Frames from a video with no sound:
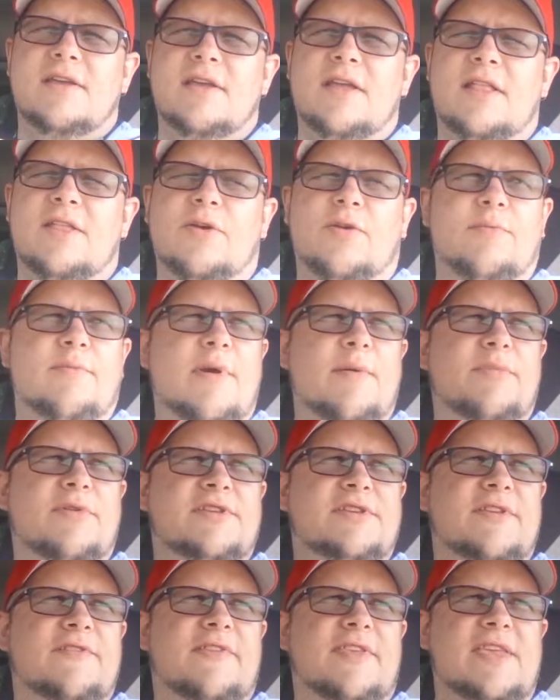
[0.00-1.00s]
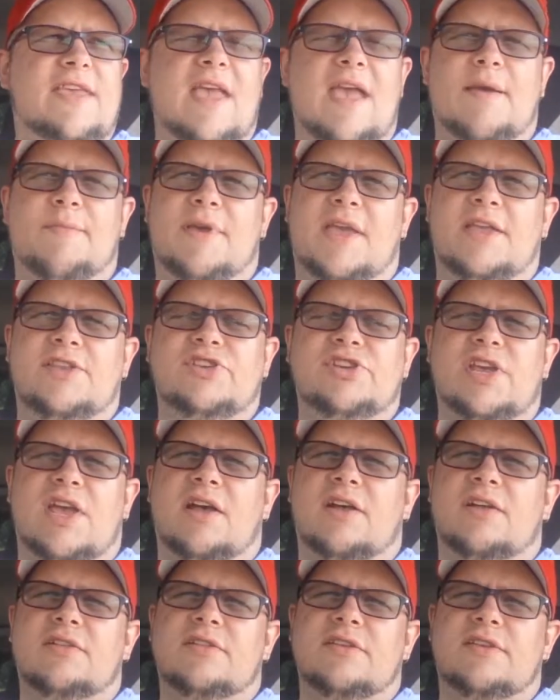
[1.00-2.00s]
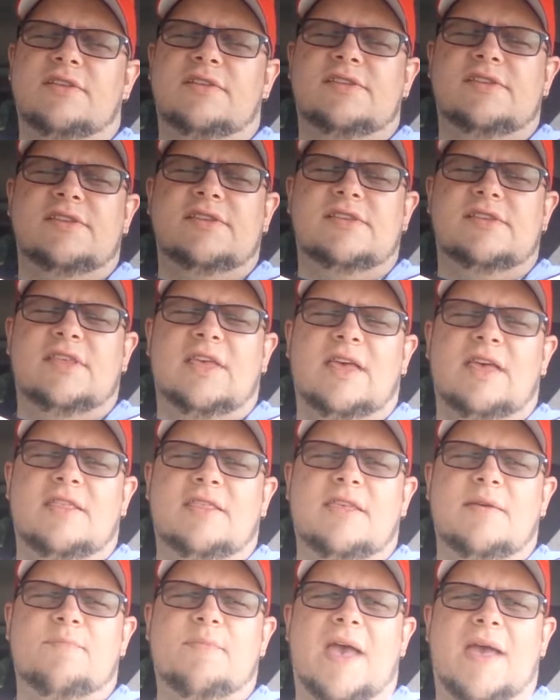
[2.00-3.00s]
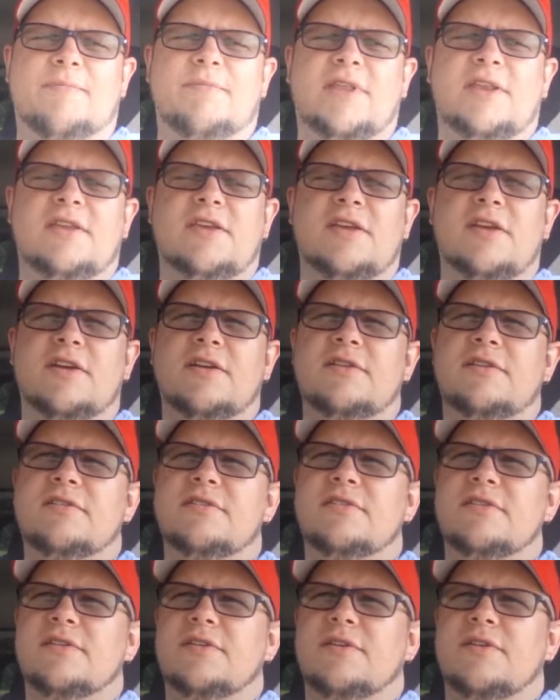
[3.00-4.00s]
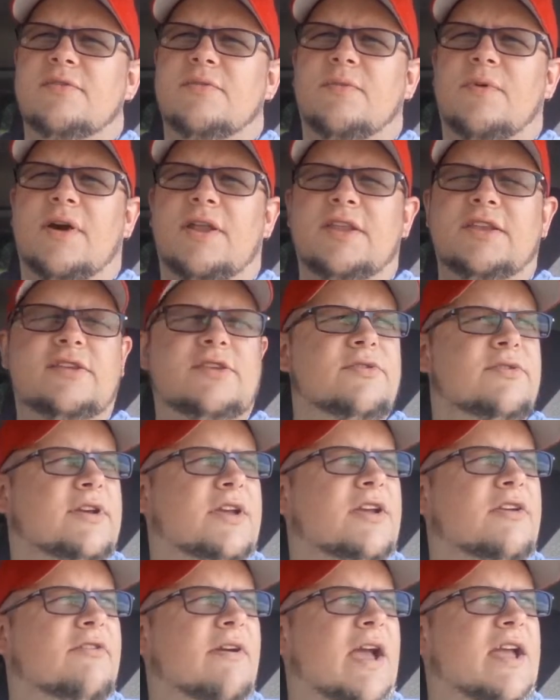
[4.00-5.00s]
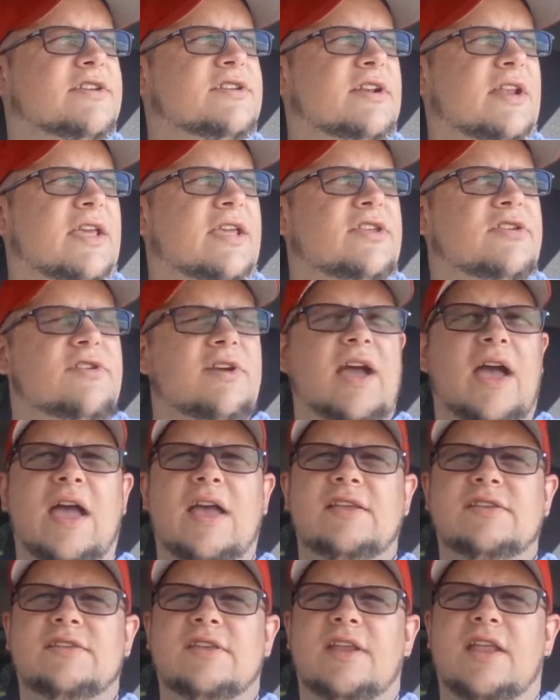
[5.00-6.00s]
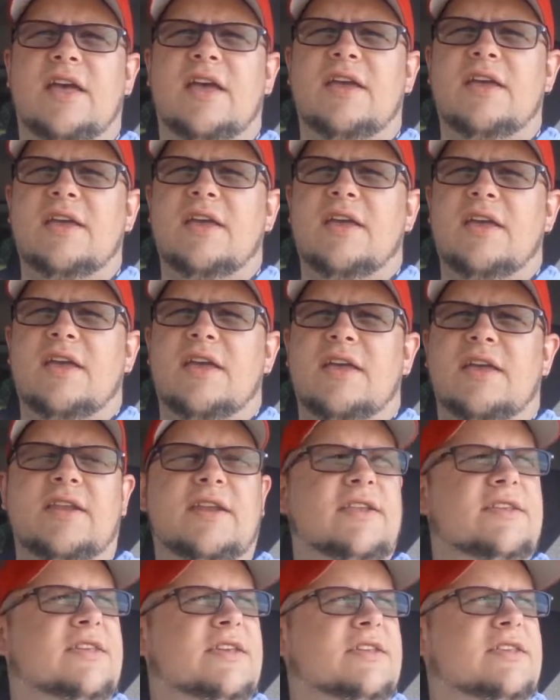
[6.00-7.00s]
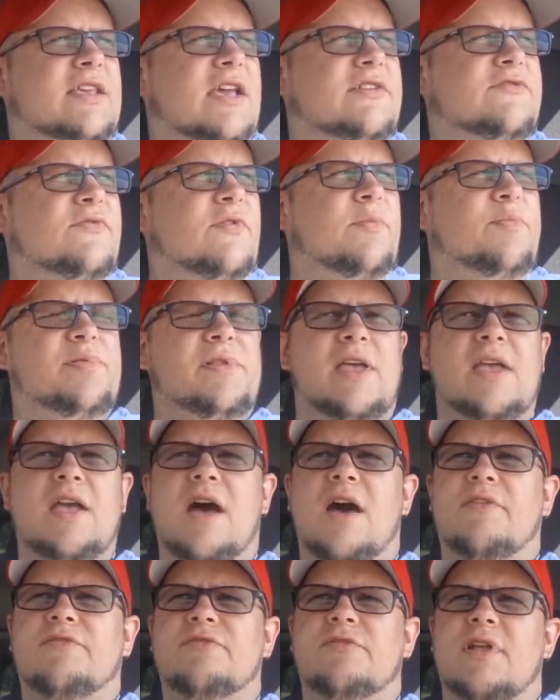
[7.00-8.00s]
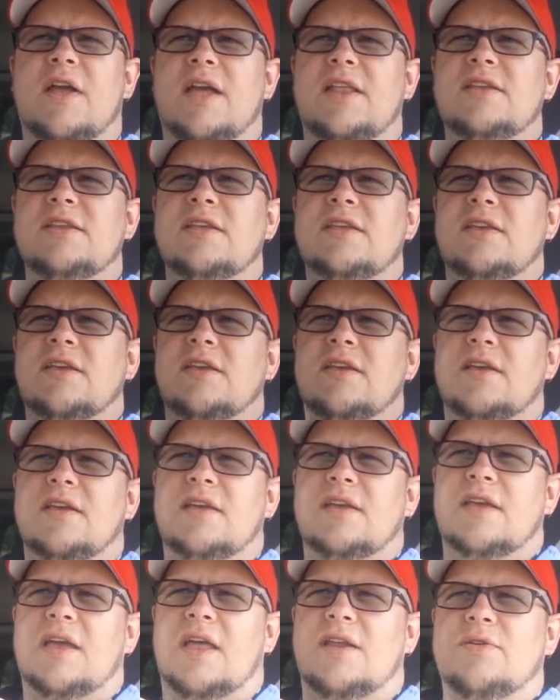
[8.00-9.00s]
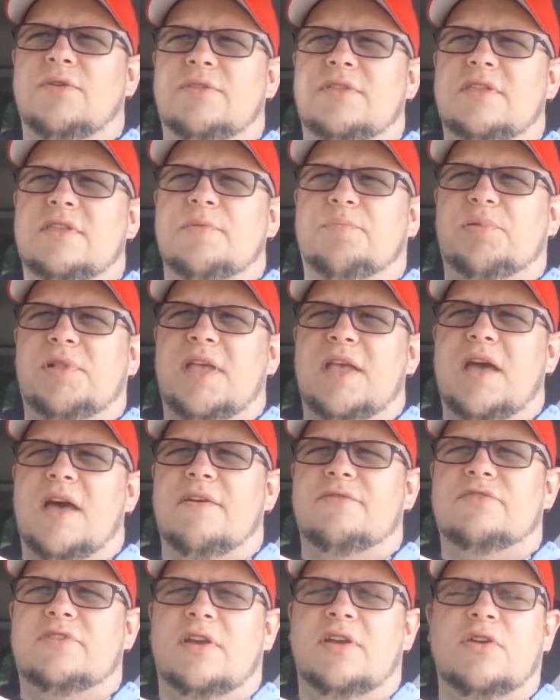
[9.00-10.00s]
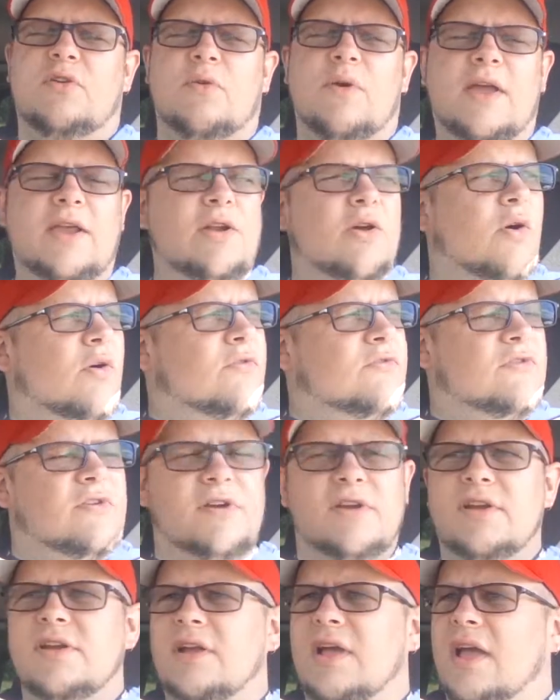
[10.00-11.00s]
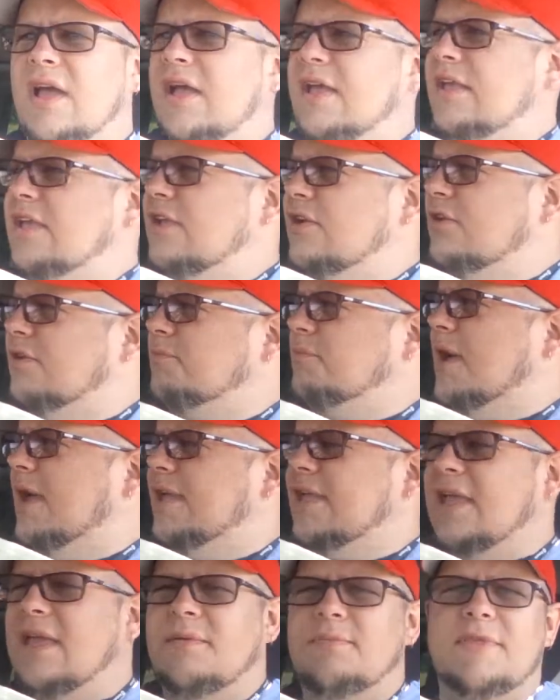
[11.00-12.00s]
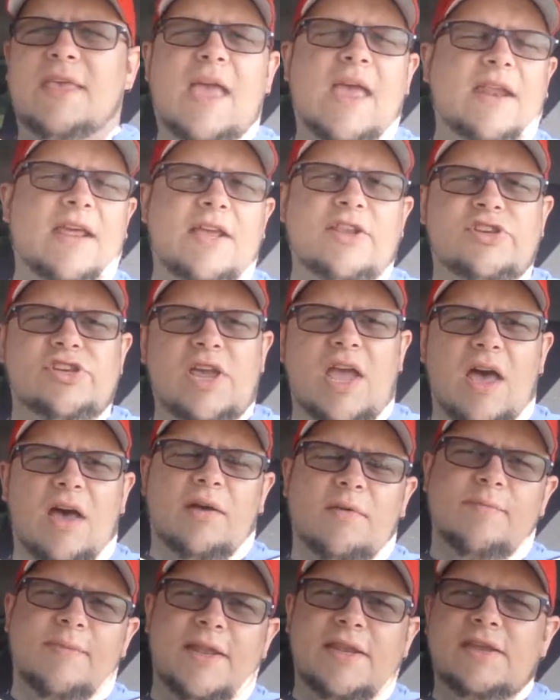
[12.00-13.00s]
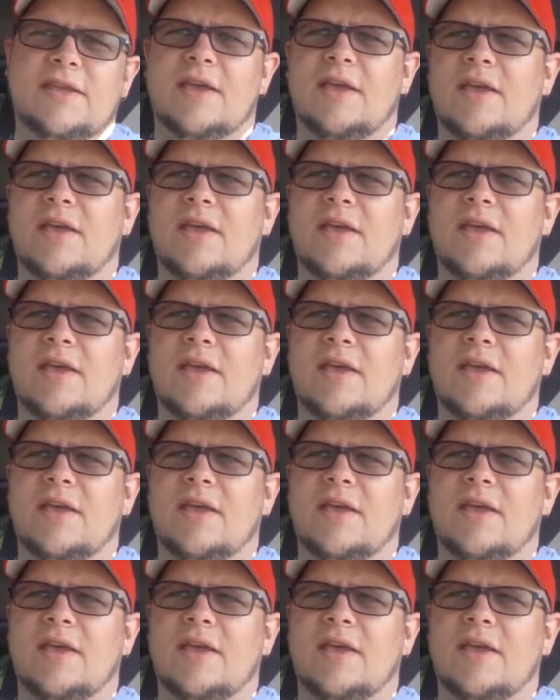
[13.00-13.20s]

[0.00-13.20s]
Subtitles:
Hello, members of the MHL. This is the Bettman here. Wanted to congratulate you guys in a successful playoff run. I know that the playoffs aren't quite over here in my game, the NHL, but